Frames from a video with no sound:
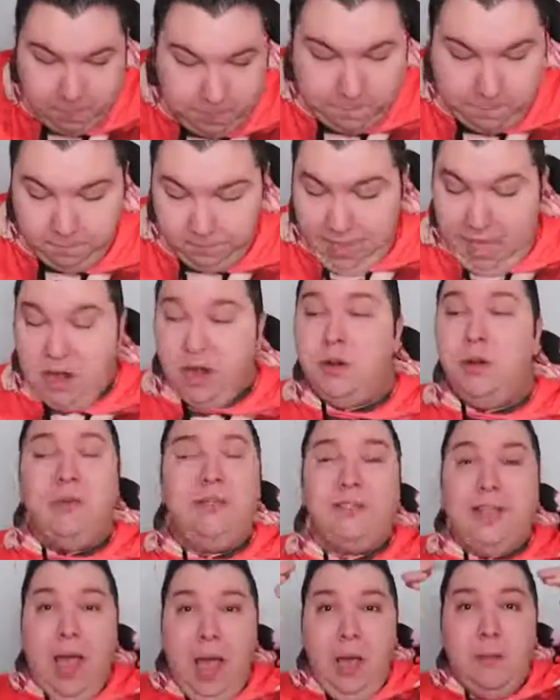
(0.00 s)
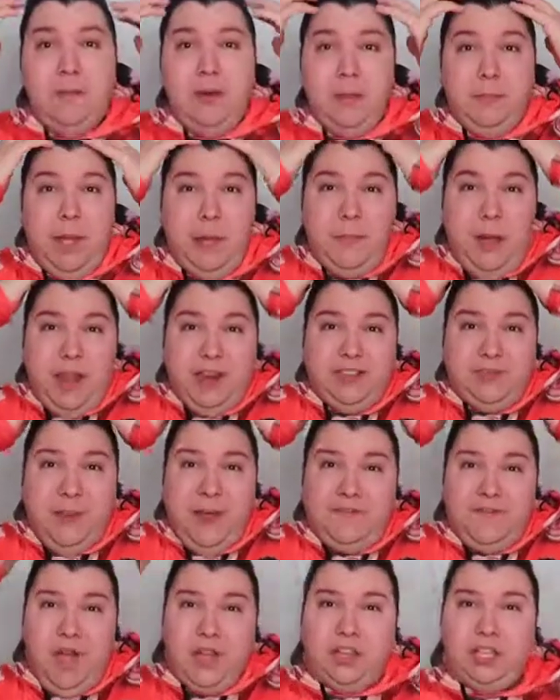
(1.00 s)
I don't want to know
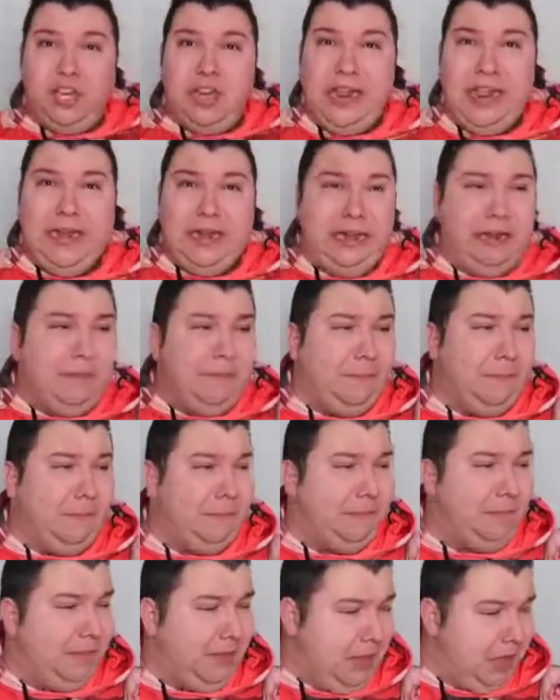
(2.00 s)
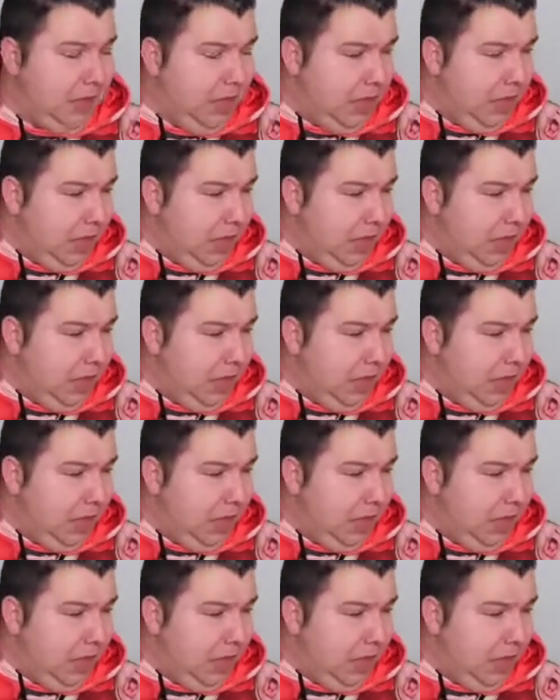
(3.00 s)
that you peed.